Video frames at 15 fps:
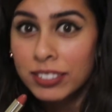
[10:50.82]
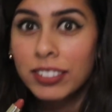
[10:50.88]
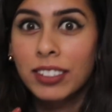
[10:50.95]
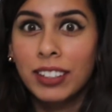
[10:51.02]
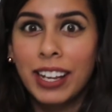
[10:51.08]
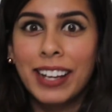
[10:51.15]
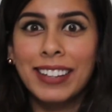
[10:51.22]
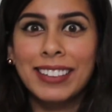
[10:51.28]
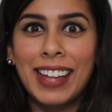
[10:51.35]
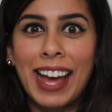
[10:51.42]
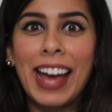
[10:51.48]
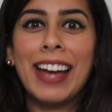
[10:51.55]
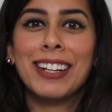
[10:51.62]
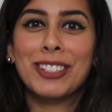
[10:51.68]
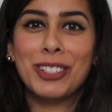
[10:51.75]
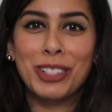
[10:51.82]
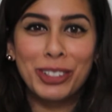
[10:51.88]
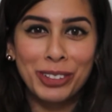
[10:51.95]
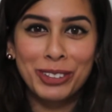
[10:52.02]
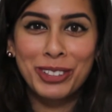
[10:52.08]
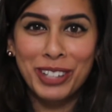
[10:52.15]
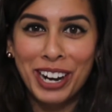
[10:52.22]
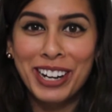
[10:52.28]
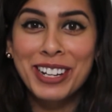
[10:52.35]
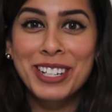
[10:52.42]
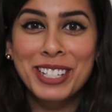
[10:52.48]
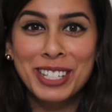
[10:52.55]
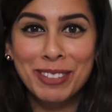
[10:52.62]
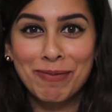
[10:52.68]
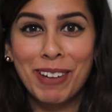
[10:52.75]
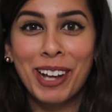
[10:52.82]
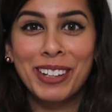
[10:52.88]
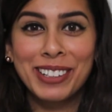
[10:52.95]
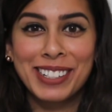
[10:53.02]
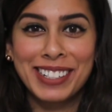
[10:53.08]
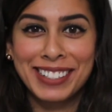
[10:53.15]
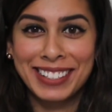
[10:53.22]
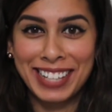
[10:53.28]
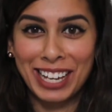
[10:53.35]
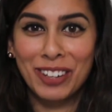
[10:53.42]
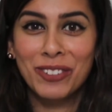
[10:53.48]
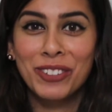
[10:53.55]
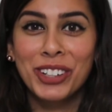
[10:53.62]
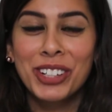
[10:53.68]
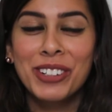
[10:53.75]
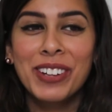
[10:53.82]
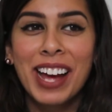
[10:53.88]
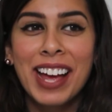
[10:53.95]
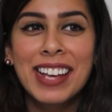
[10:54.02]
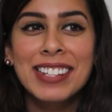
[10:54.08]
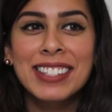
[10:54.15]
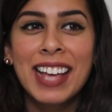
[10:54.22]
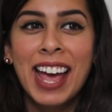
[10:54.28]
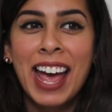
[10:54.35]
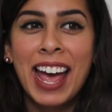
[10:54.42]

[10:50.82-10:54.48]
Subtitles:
like that to try to smell this scent for you guys,